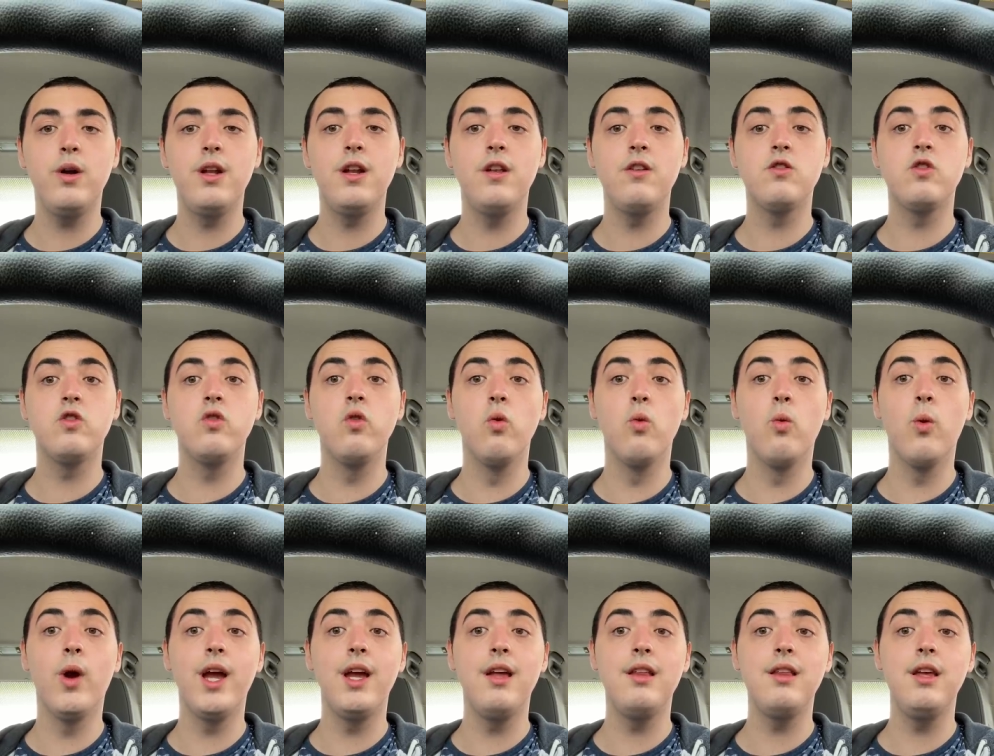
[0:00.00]
and it's
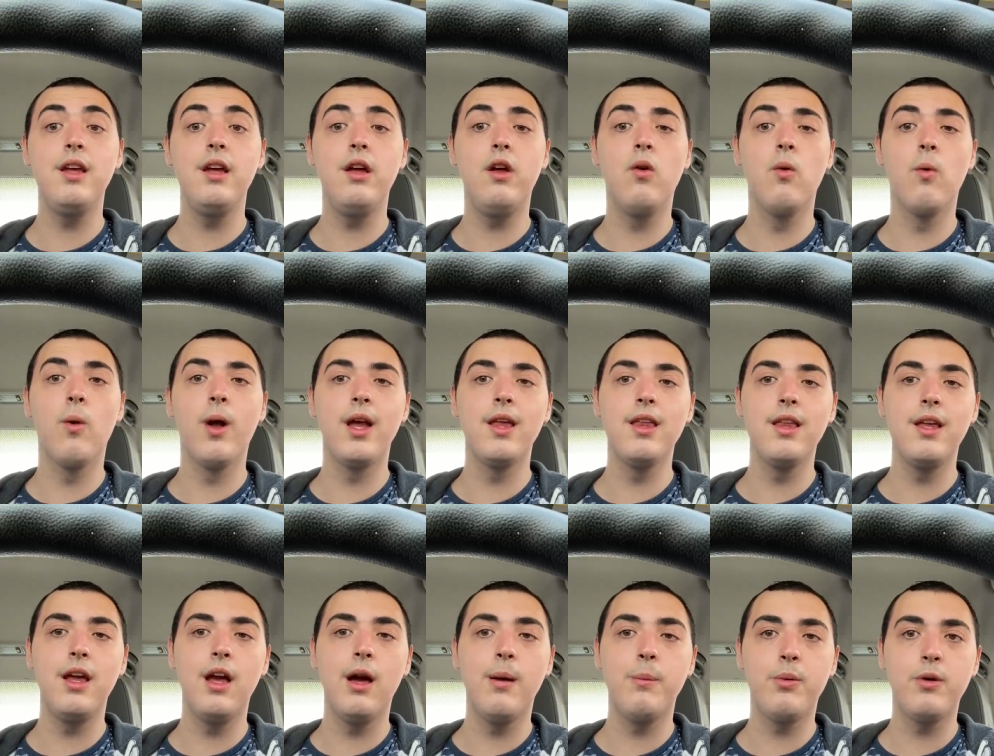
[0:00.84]
greatly,
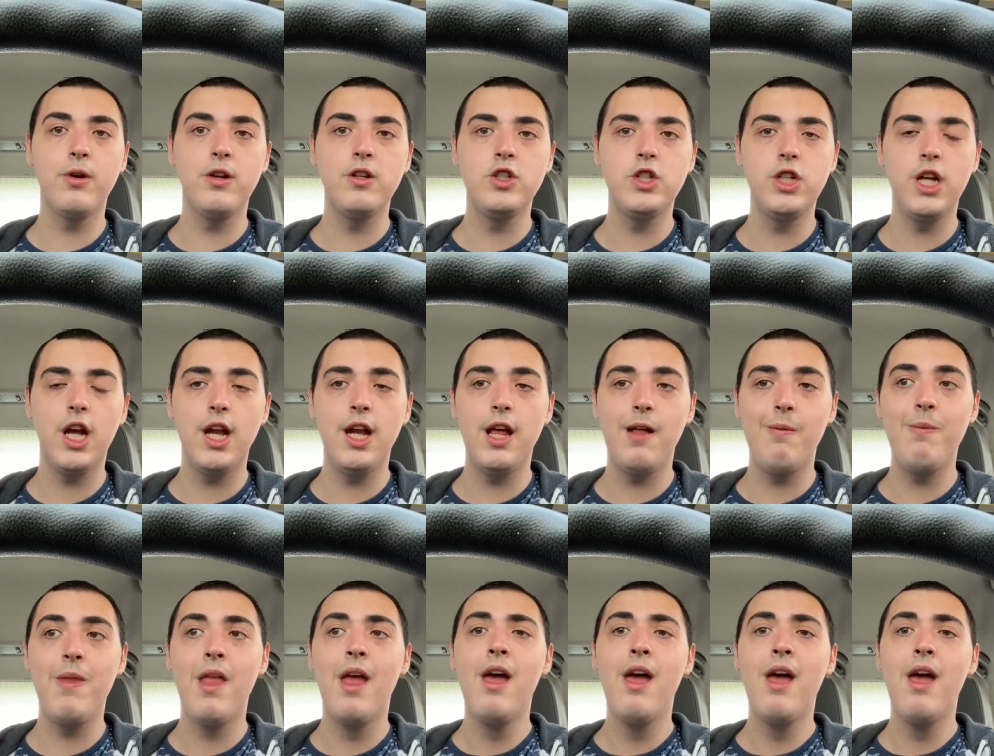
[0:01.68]
greatly appreciated.